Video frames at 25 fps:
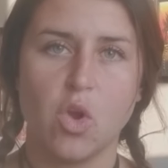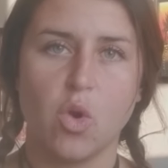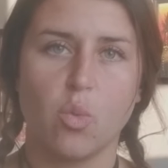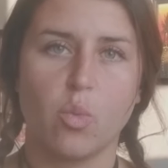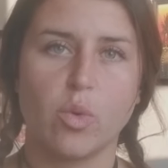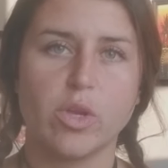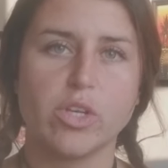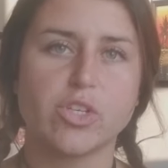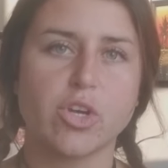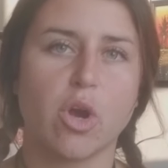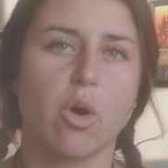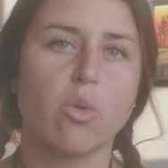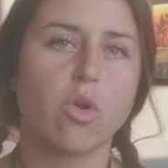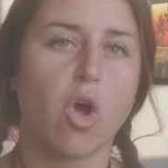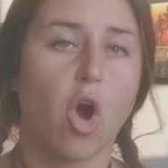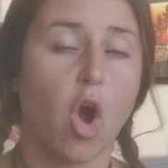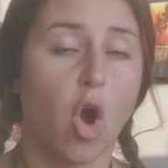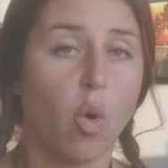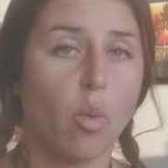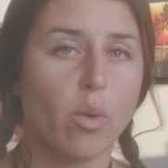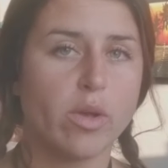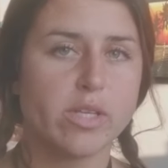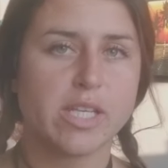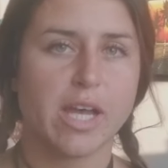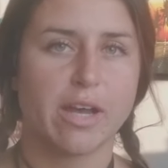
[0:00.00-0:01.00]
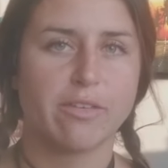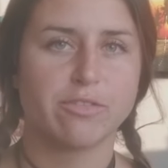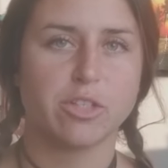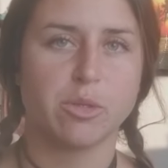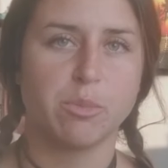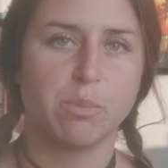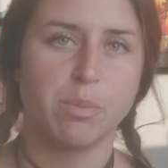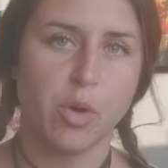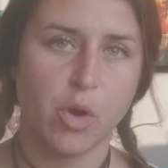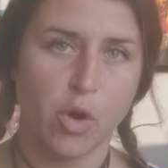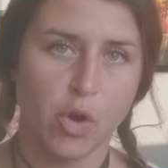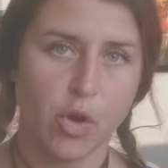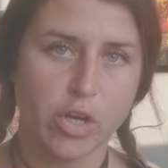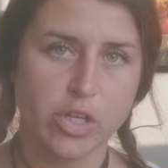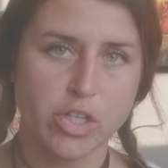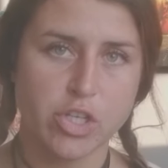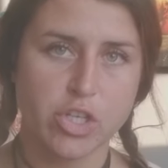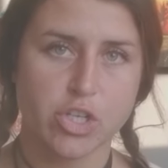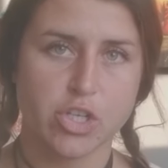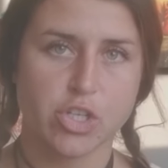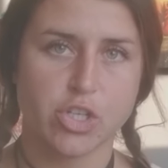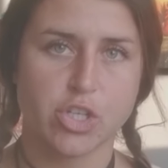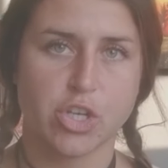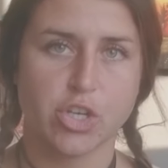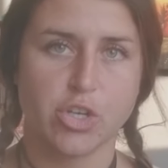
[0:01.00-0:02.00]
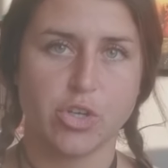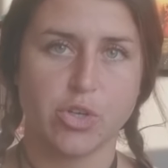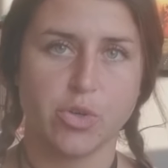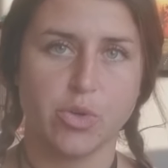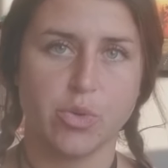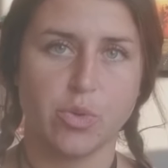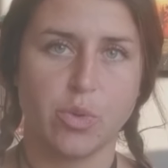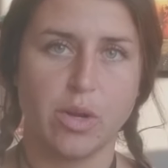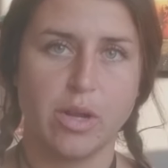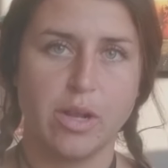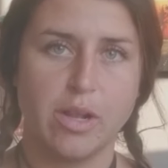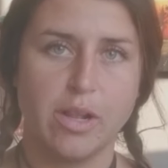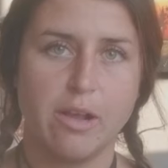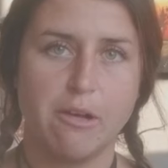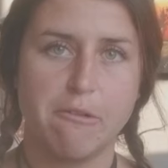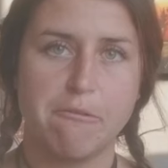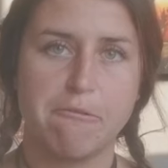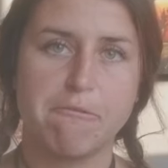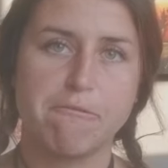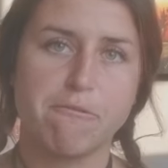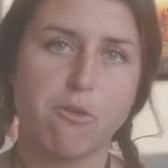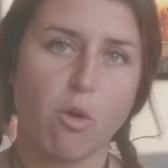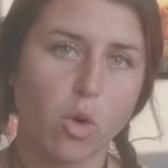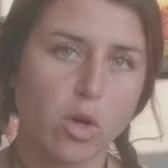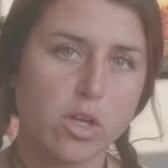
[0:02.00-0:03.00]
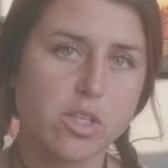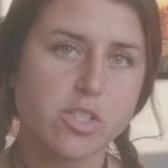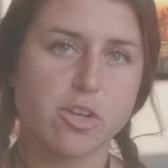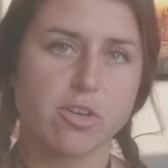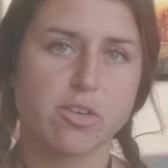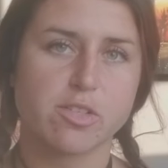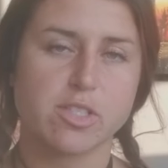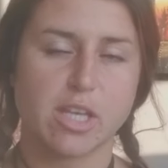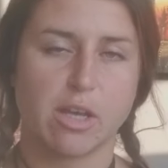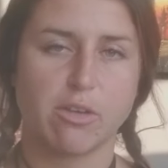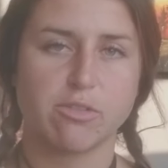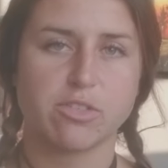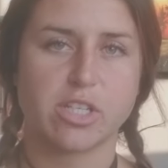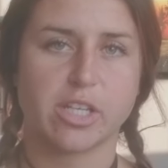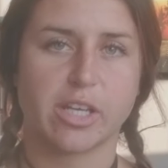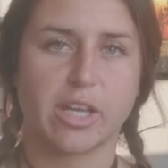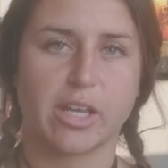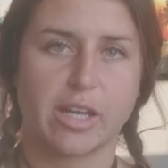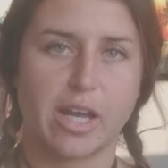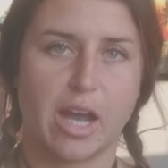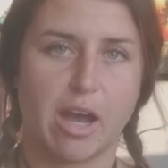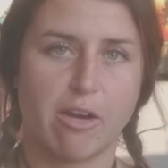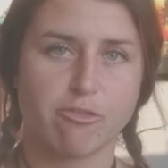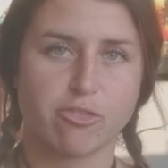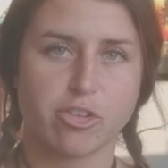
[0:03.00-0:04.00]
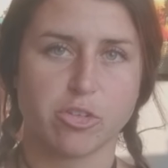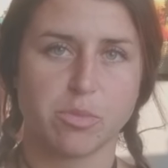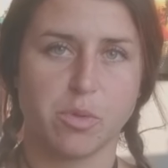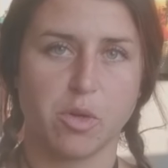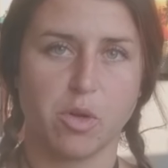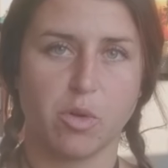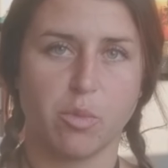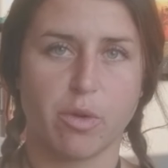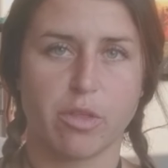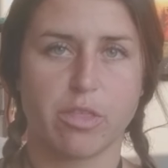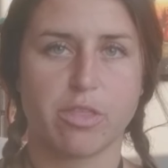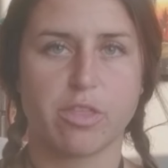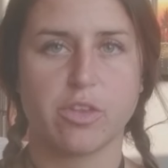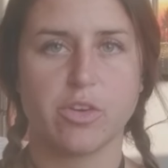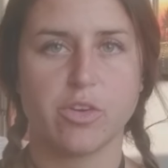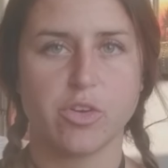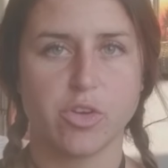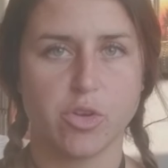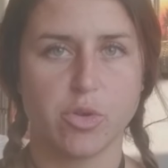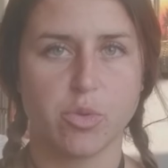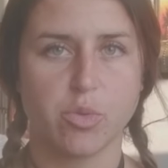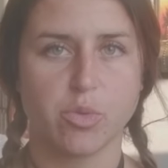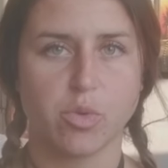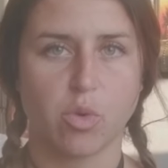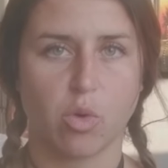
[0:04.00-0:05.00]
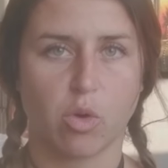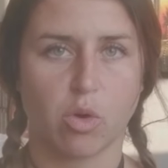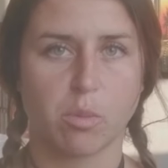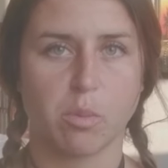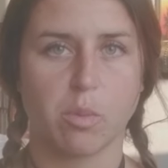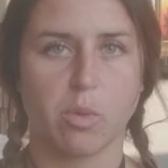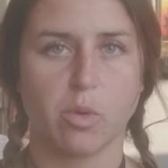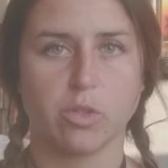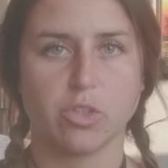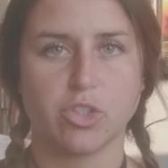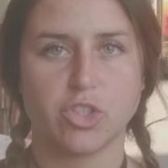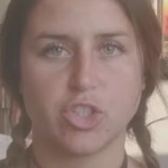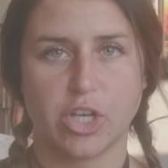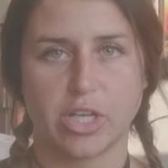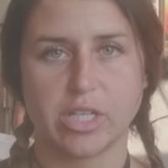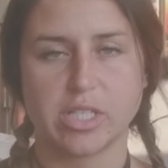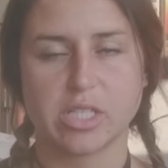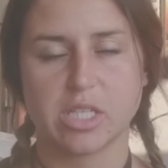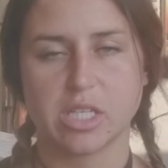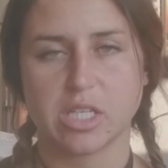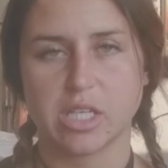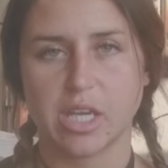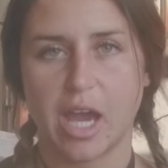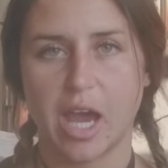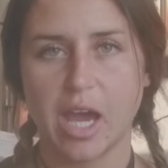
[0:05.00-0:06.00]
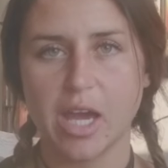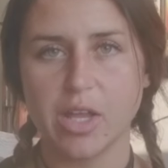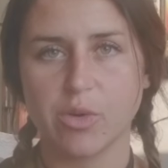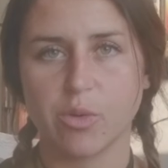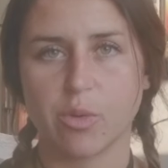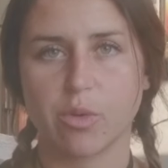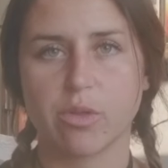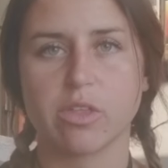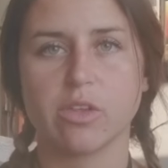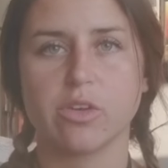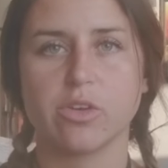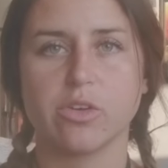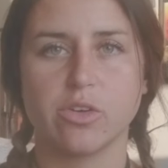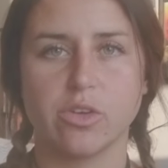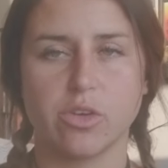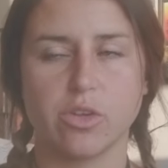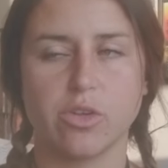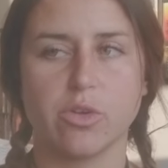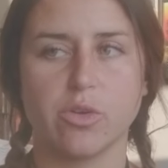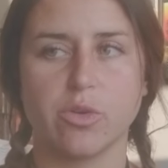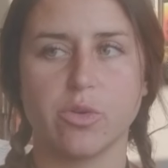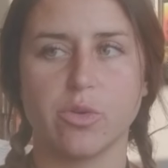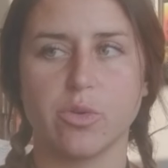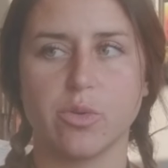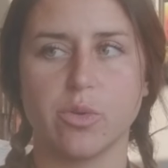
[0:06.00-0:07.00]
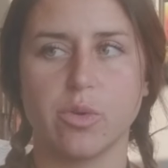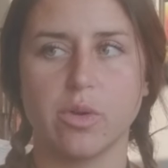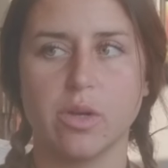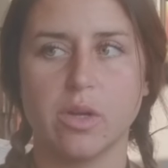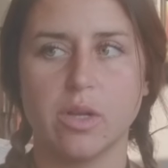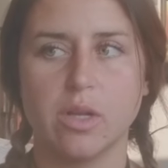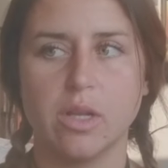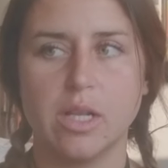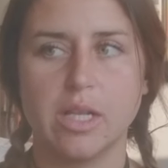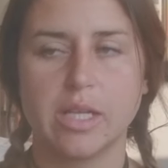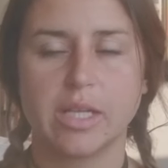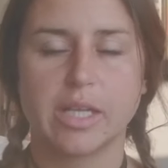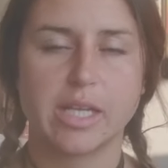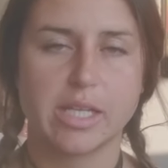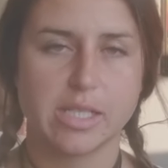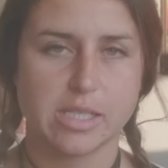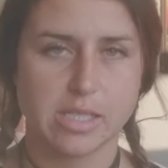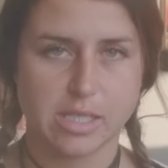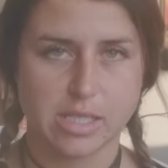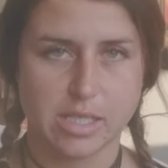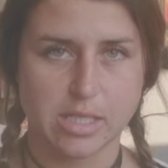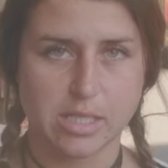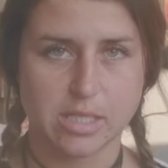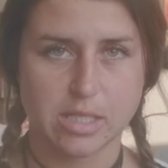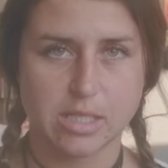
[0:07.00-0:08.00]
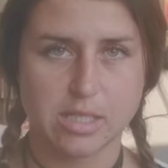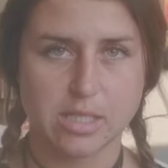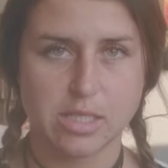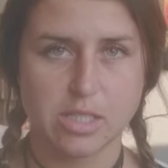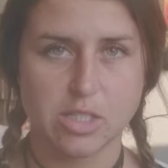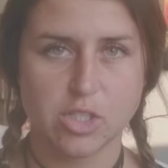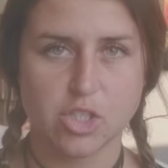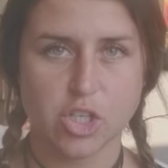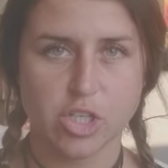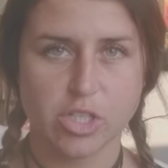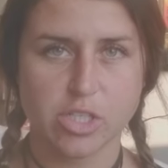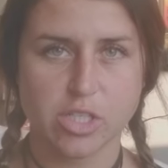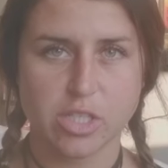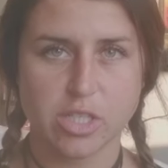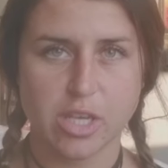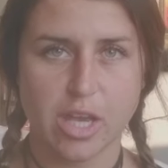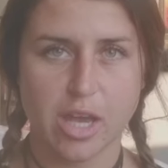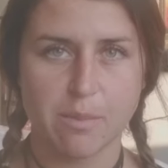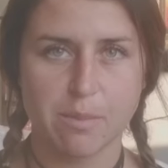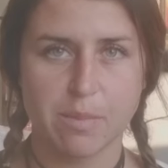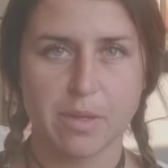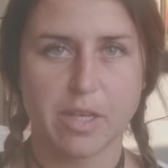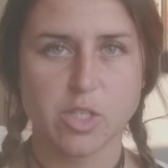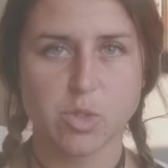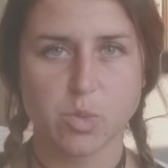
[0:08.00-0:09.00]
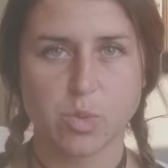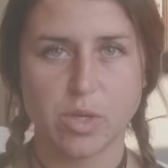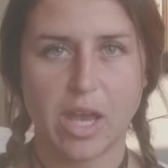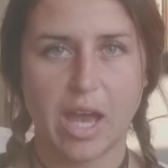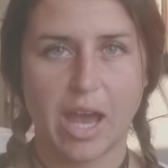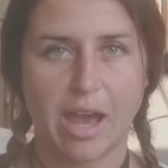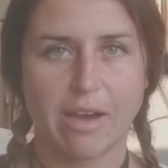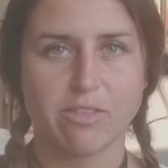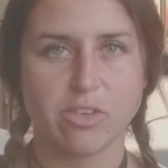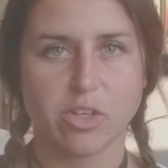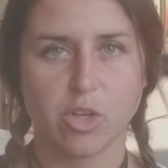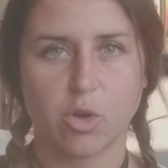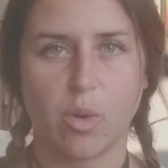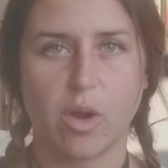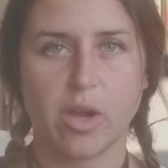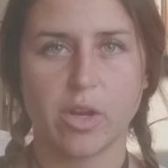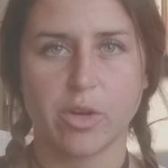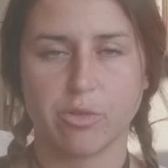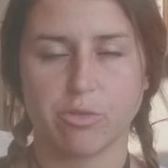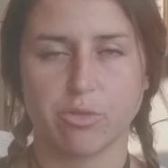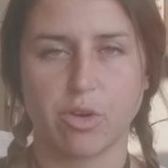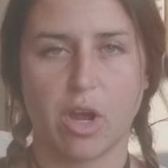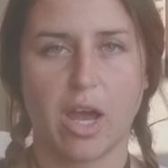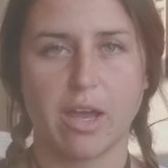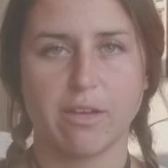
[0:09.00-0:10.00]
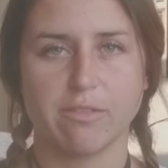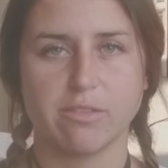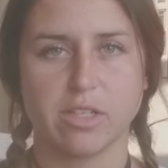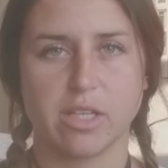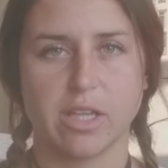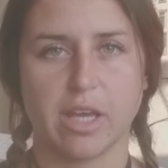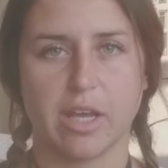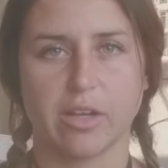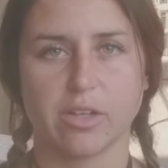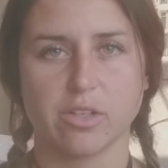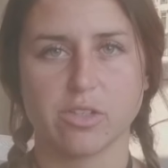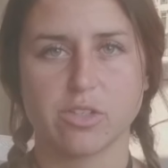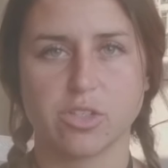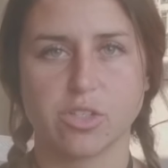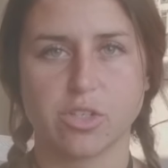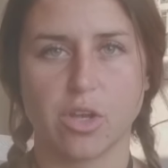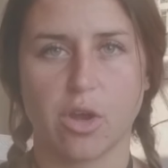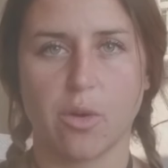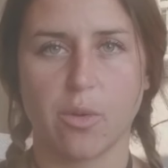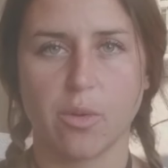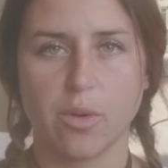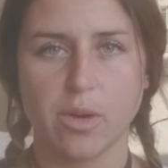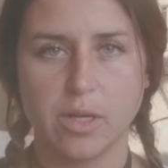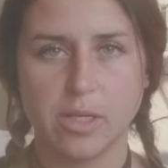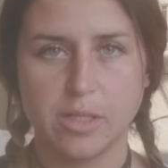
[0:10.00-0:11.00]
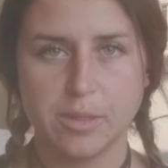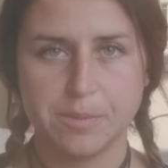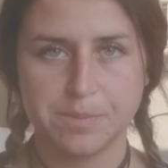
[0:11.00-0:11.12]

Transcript: we don't always have to push to force ourselves to get comfortable with the new normal just yet, or the new consistency just yet, because we haven't quite arrived there. So